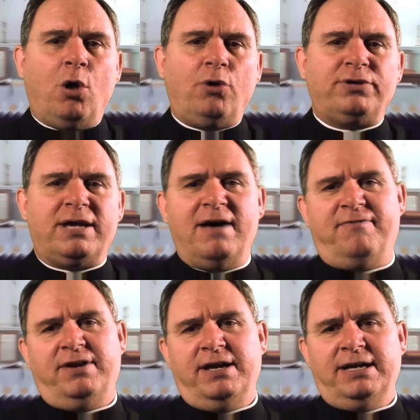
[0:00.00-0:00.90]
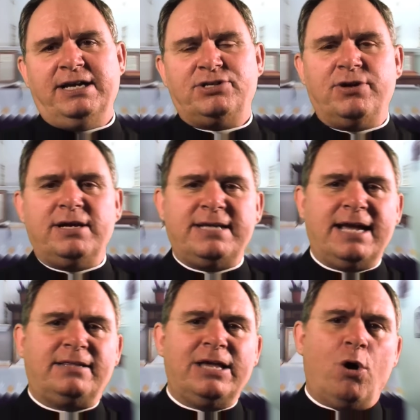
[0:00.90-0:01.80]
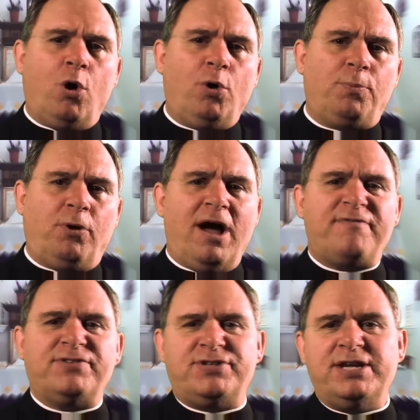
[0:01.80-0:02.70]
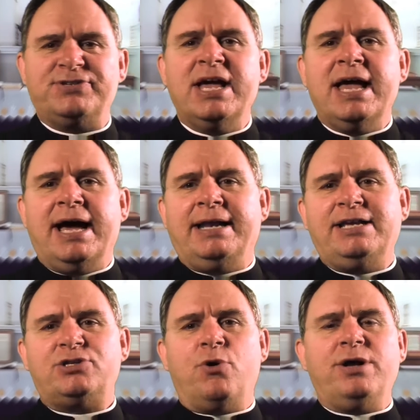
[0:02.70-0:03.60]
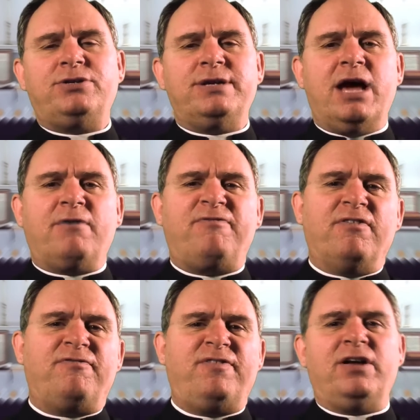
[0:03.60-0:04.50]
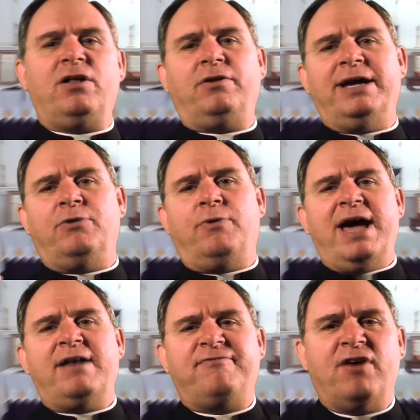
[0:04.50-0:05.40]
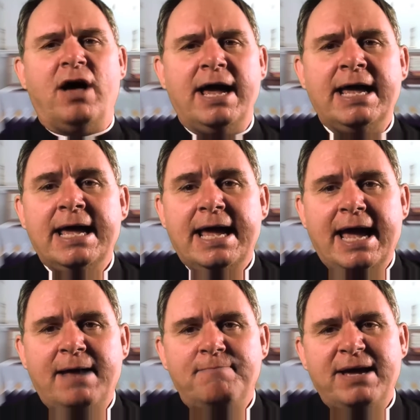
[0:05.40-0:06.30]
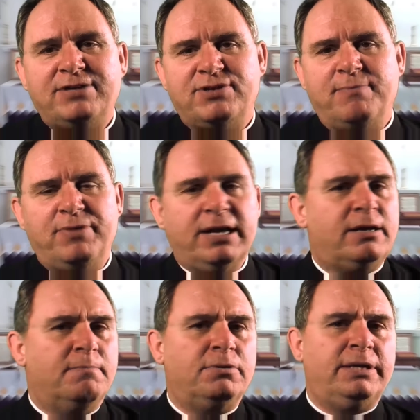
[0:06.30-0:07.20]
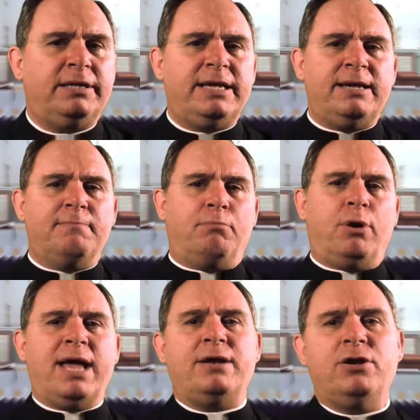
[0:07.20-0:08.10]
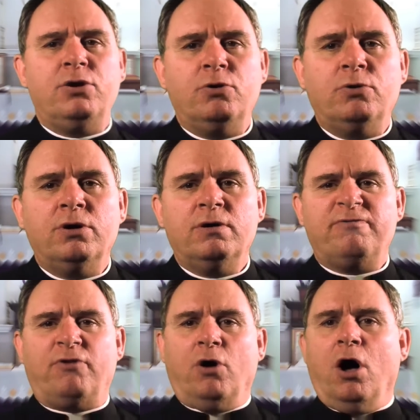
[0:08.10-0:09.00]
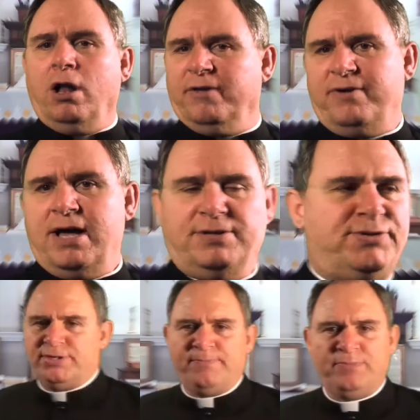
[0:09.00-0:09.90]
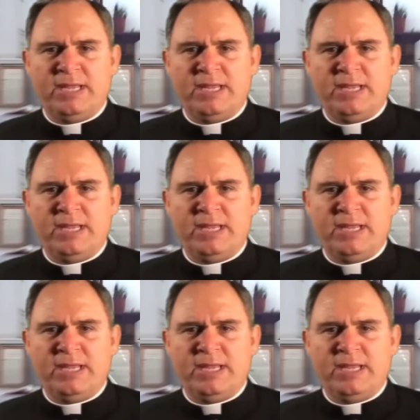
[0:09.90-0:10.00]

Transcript: old covenant and he's going to take the old prophecies and he's going to now fulfill and ratify and make something completely brand new for all of us.